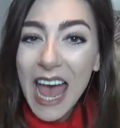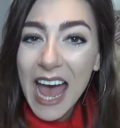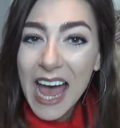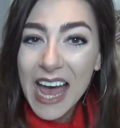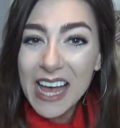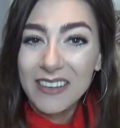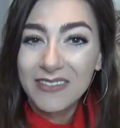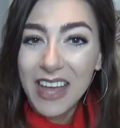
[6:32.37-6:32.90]

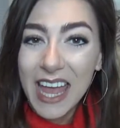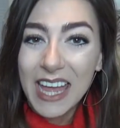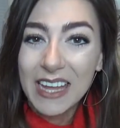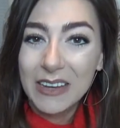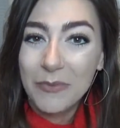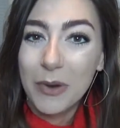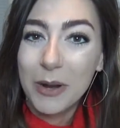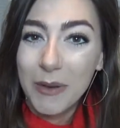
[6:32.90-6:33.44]

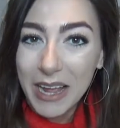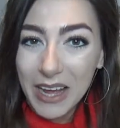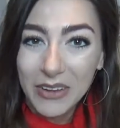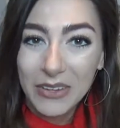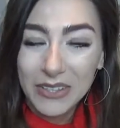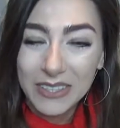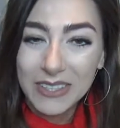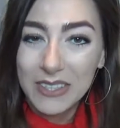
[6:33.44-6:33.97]
and one of my
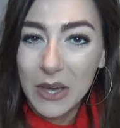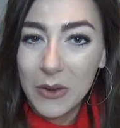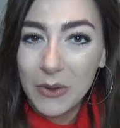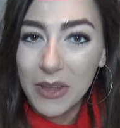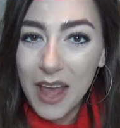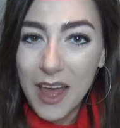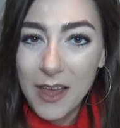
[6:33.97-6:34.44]
uncles, so